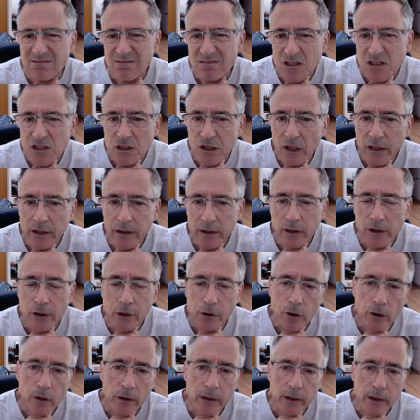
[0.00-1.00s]
slightly
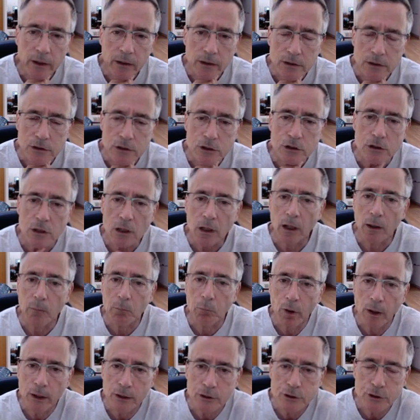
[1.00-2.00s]
hurting his
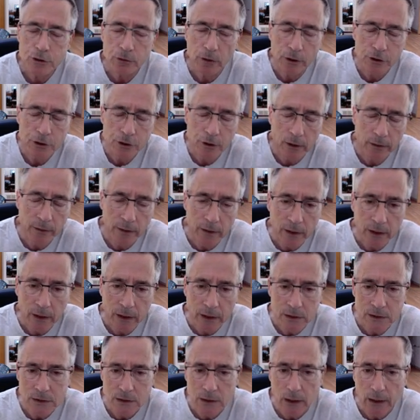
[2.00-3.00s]
pawn structure on the
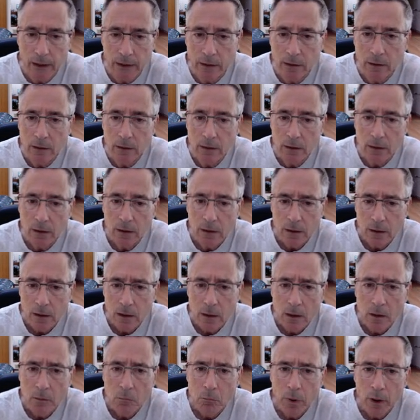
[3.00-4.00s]
king side.
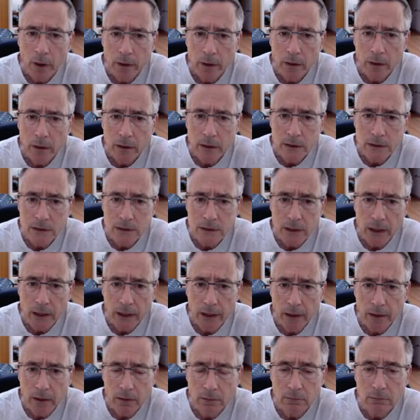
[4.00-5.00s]
But
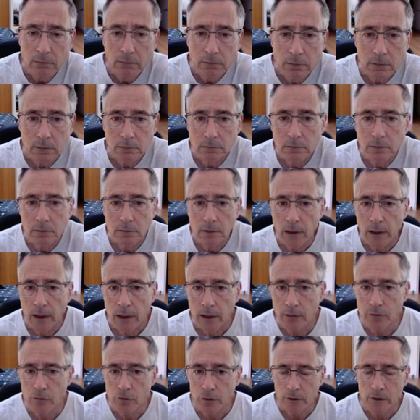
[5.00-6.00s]
instead,
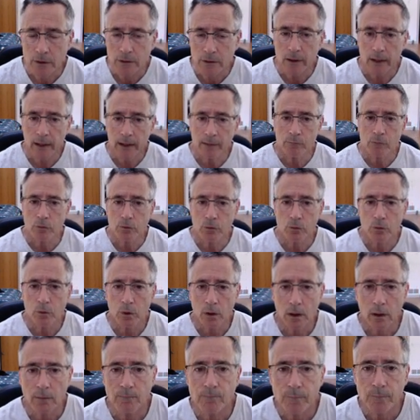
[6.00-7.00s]
I took the time
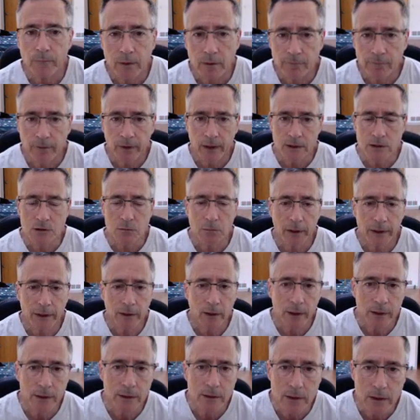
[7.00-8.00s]
to advance my
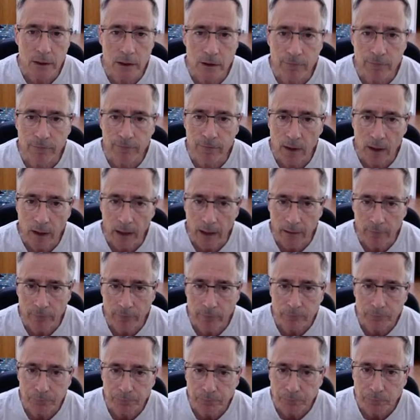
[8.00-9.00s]
knight to e5.
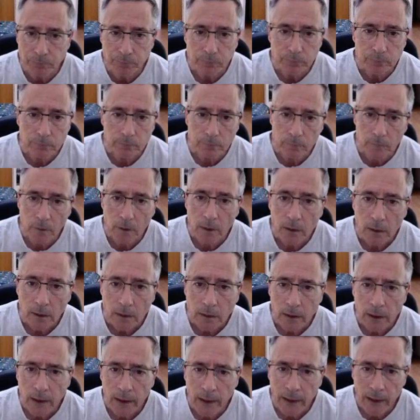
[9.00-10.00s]

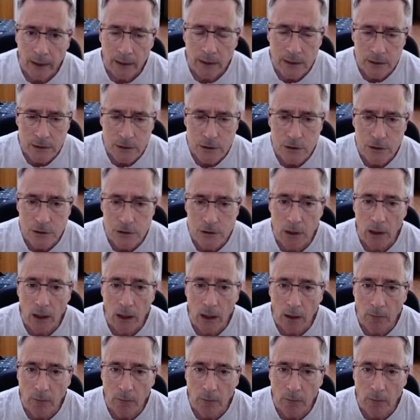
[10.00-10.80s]
And this,